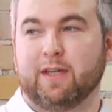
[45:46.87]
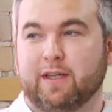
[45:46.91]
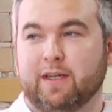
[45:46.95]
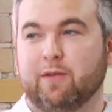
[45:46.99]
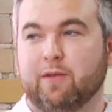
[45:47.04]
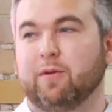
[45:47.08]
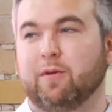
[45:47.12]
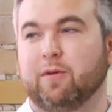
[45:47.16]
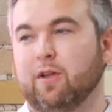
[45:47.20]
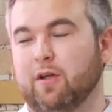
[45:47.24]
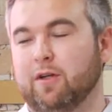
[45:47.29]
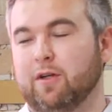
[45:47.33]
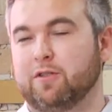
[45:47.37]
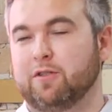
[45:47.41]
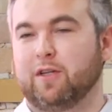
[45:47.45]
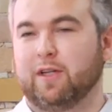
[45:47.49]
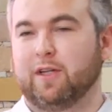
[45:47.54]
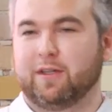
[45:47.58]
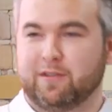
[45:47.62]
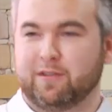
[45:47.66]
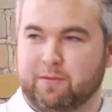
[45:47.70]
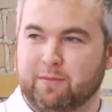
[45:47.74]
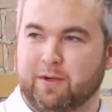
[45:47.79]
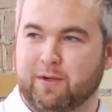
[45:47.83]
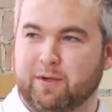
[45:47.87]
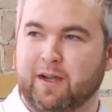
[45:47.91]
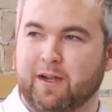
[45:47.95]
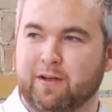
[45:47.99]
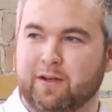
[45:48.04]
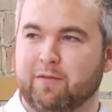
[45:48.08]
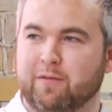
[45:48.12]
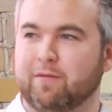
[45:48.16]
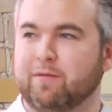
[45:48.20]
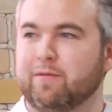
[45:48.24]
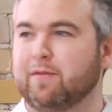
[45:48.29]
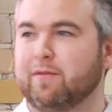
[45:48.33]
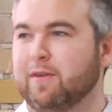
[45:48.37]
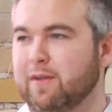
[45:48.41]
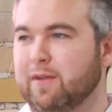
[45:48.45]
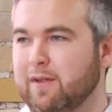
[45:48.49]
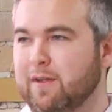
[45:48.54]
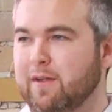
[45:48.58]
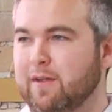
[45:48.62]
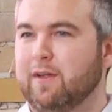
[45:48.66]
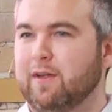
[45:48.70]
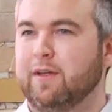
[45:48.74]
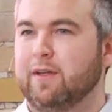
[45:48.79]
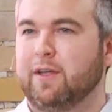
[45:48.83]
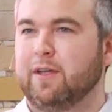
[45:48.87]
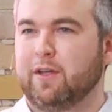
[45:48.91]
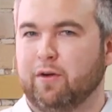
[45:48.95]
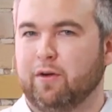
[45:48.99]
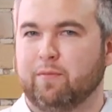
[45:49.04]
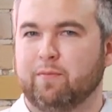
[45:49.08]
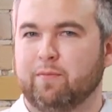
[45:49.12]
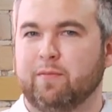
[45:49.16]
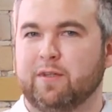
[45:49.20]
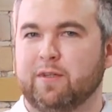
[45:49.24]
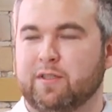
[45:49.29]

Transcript: Like they would launch like some kind of, you know,